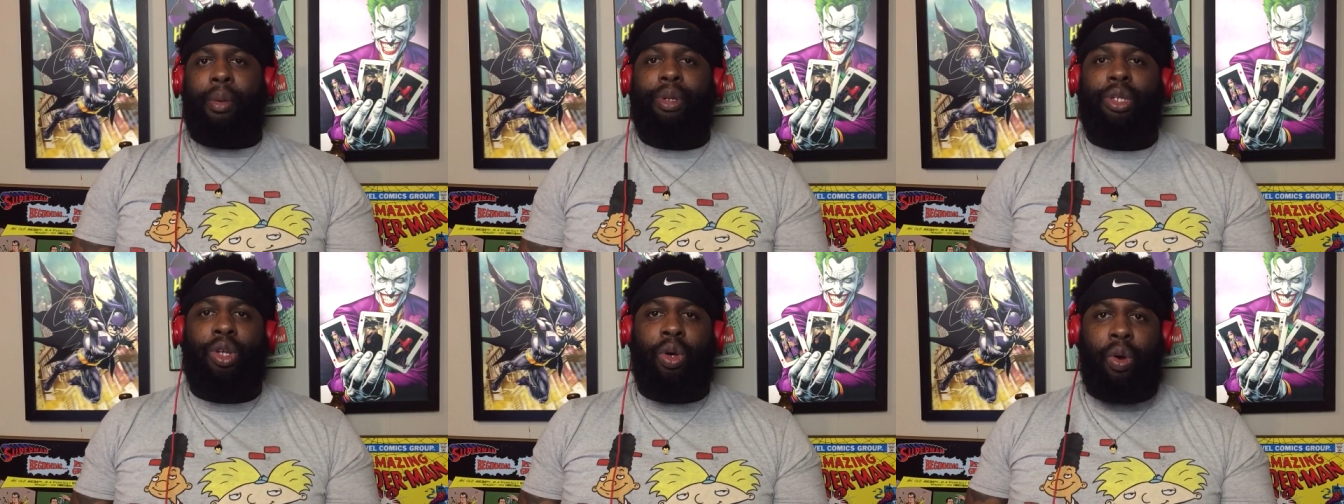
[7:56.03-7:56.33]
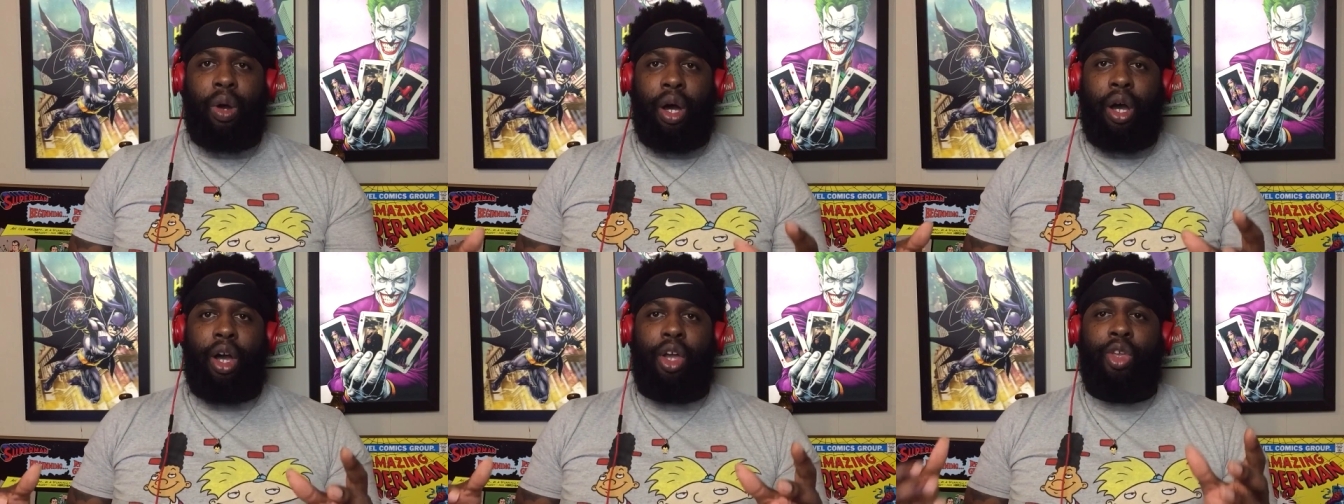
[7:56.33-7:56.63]

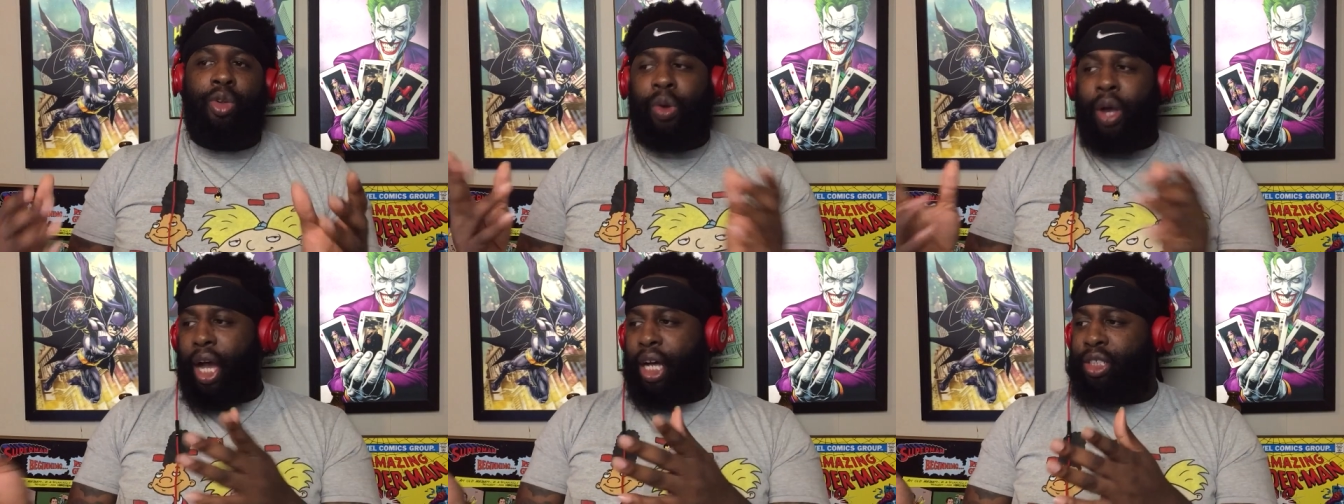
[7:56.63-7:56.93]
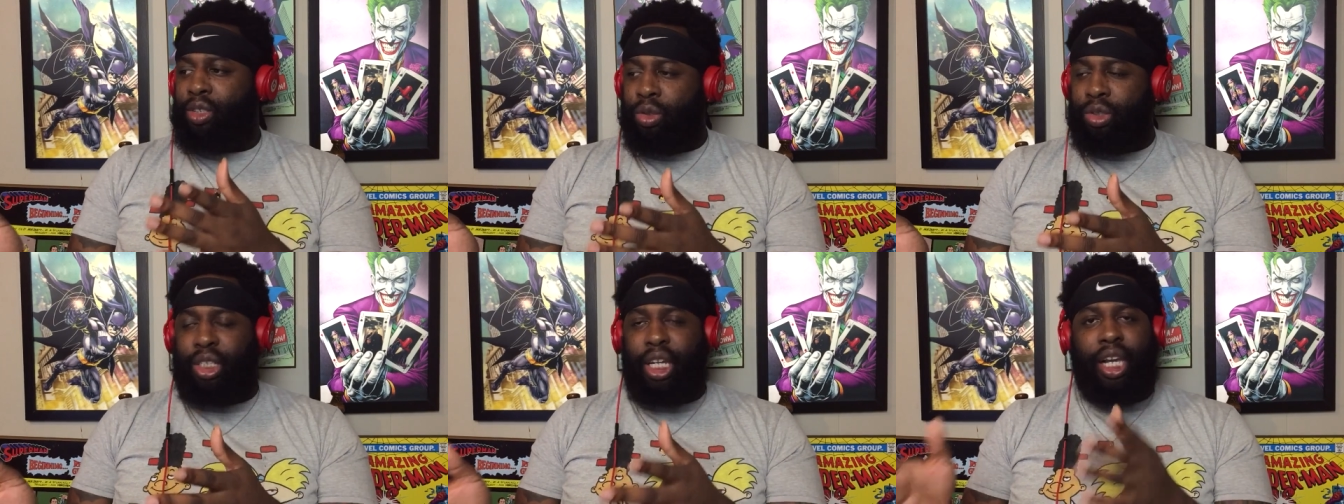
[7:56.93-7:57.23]
So you
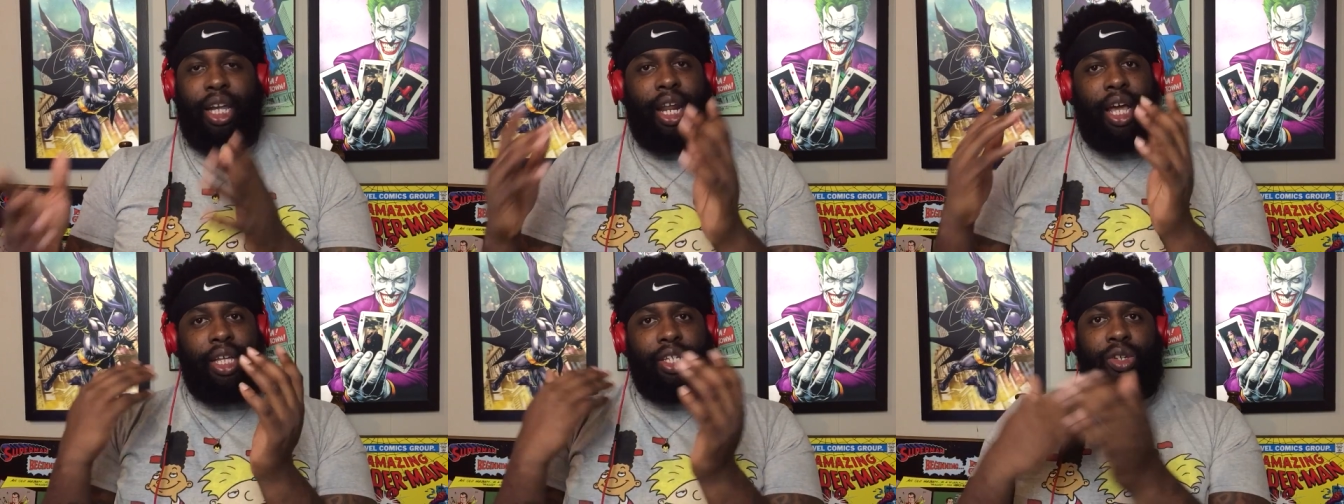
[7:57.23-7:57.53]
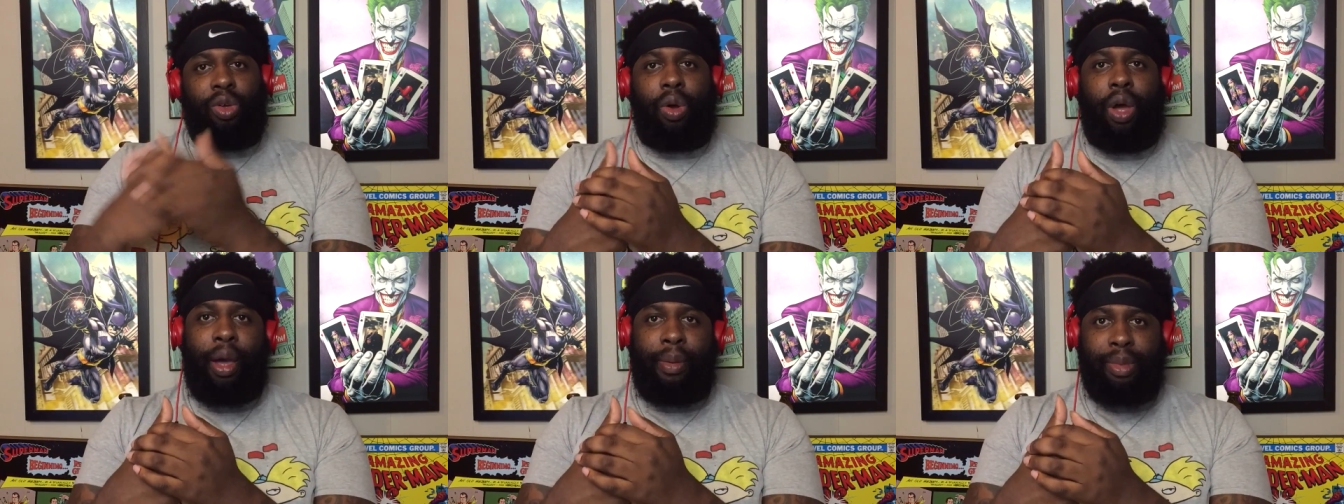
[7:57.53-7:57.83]
guys go check it out.
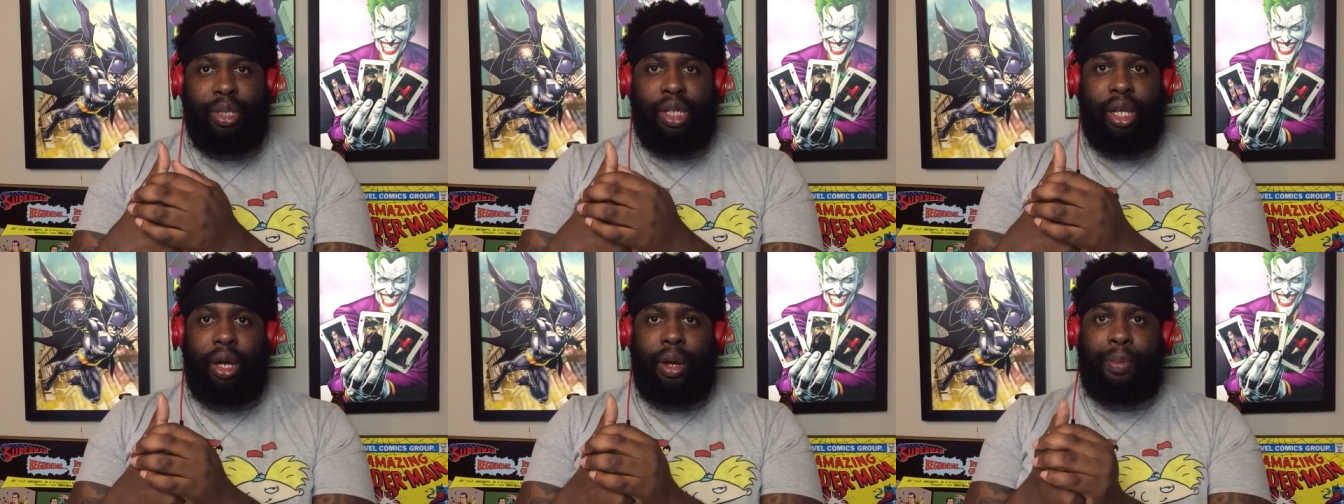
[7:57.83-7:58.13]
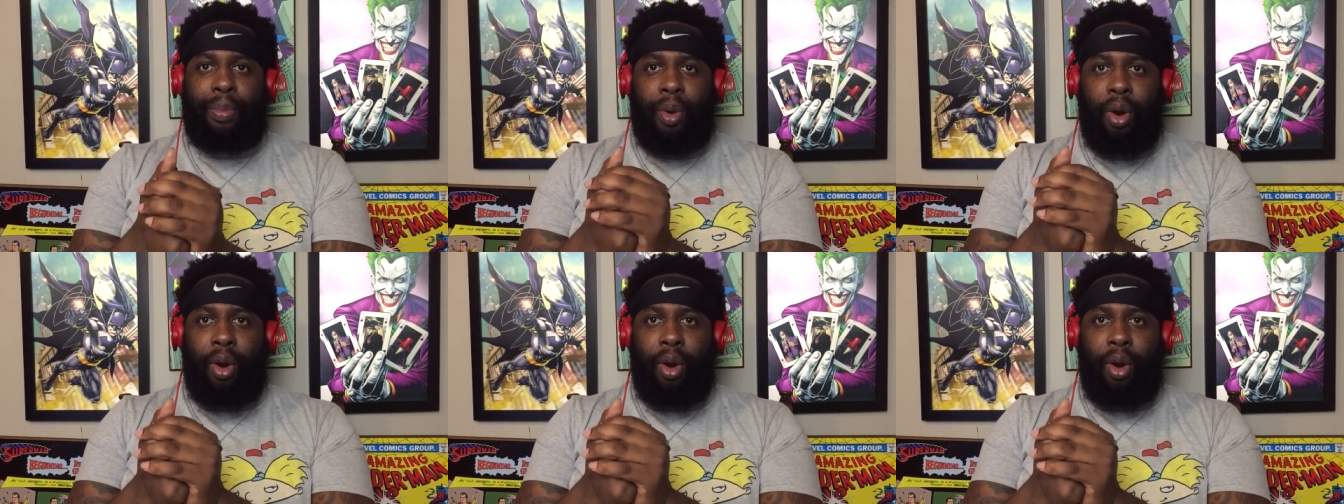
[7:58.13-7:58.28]
It's on Amazon